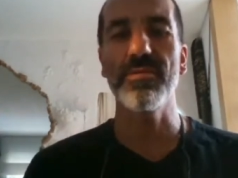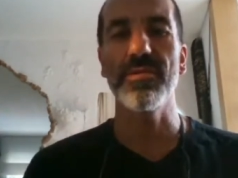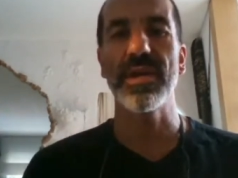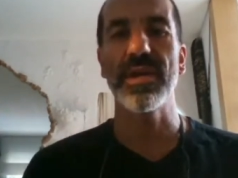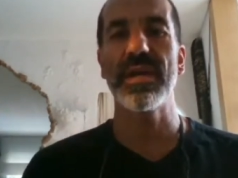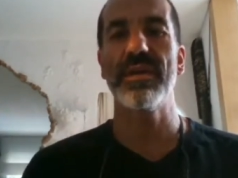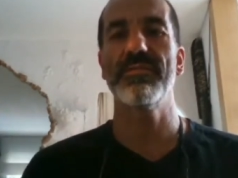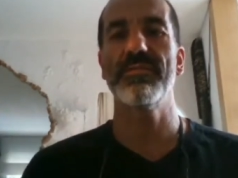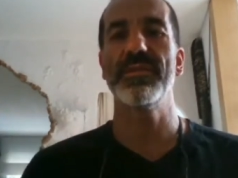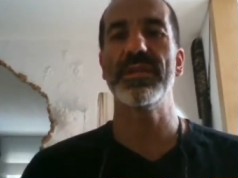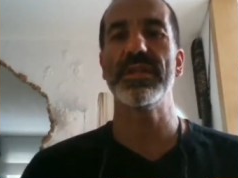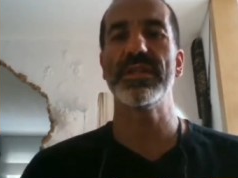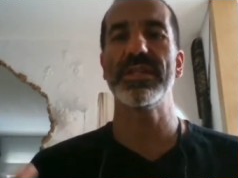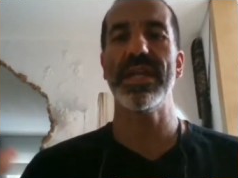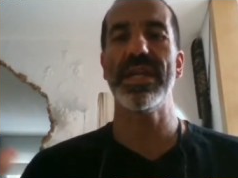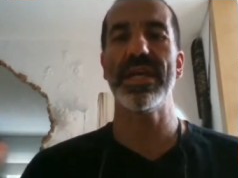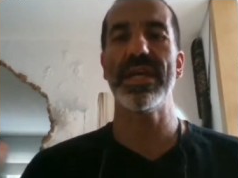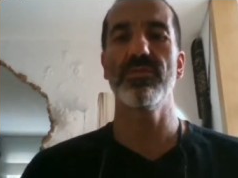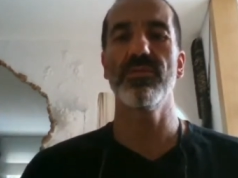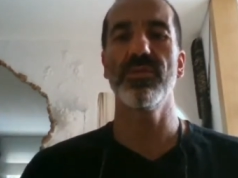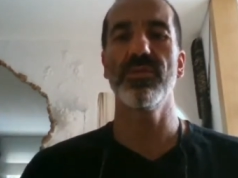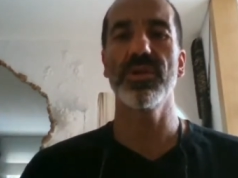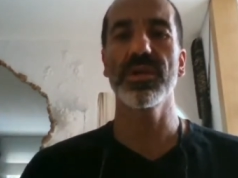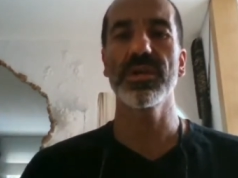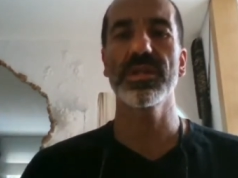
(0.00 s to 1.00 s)
We have these
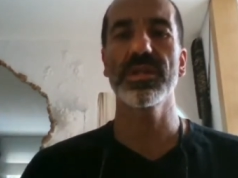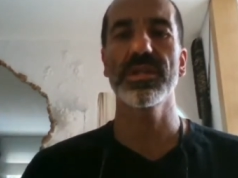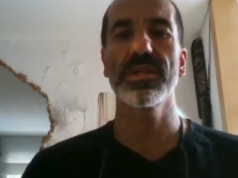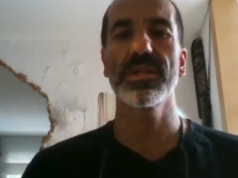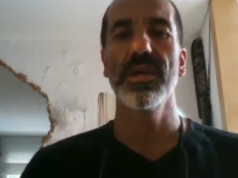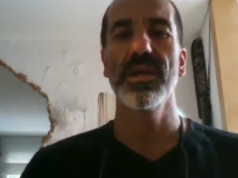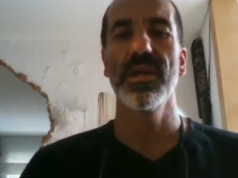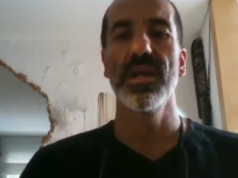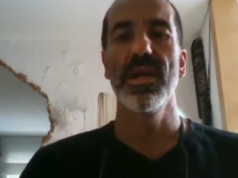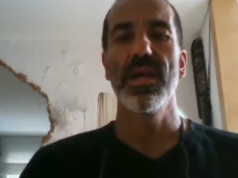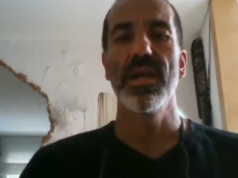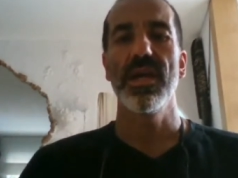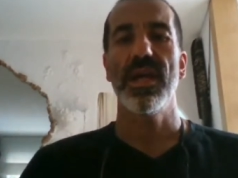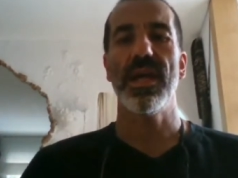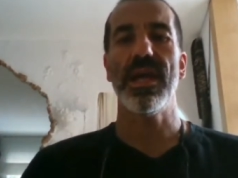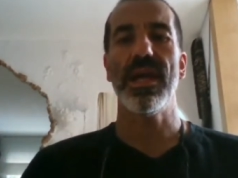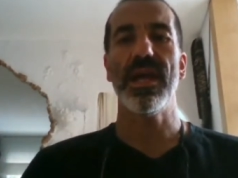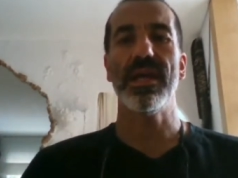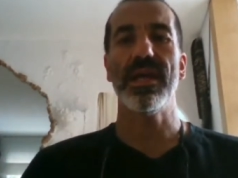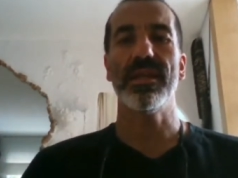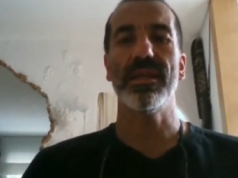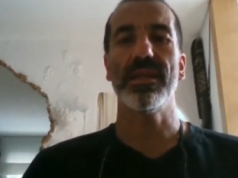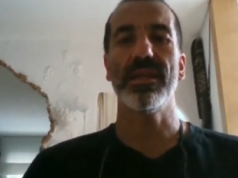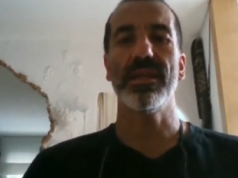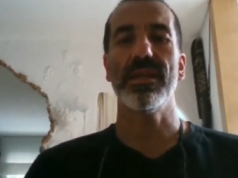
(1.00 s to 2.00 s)
networks,
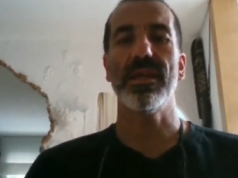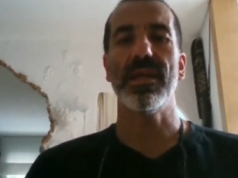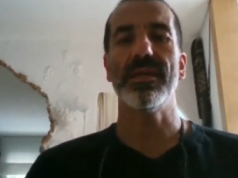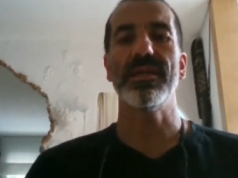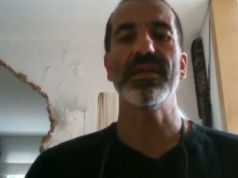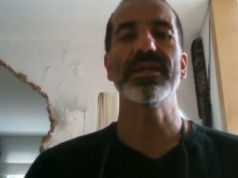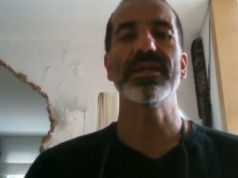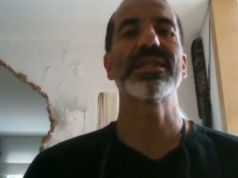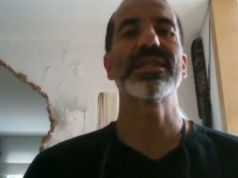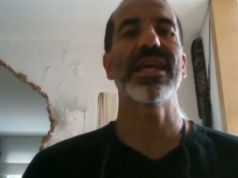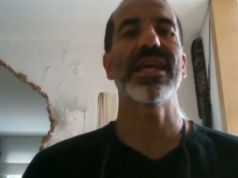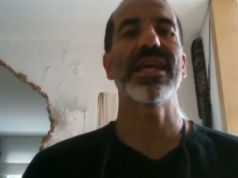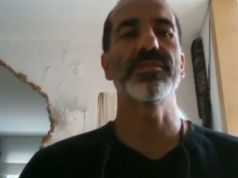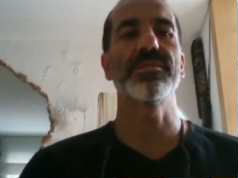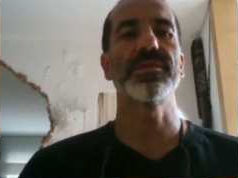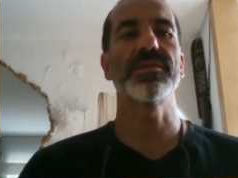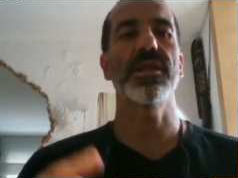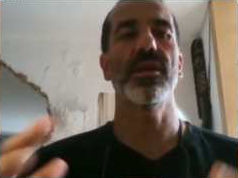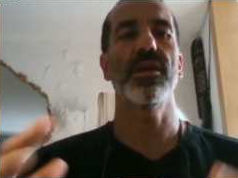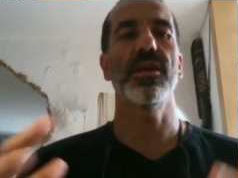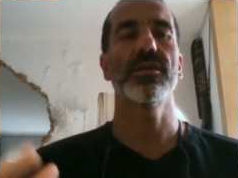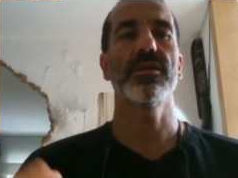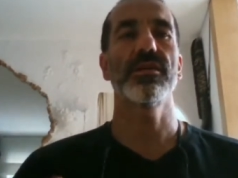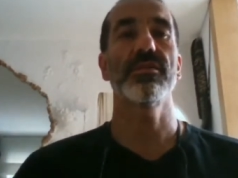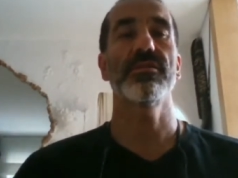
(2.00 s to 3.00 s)
and, and this helps a
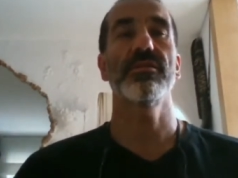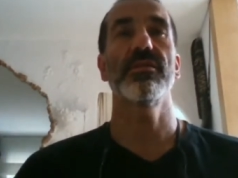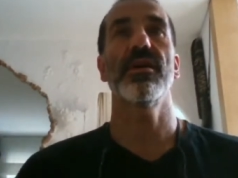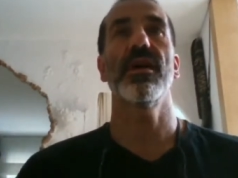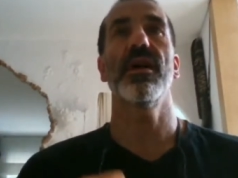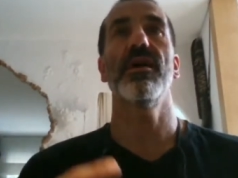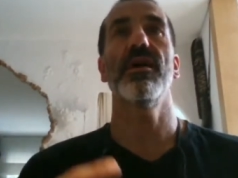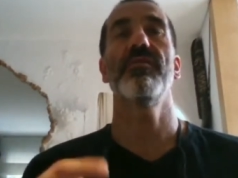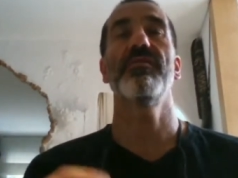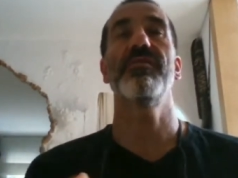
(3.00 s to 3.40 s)
lot uh,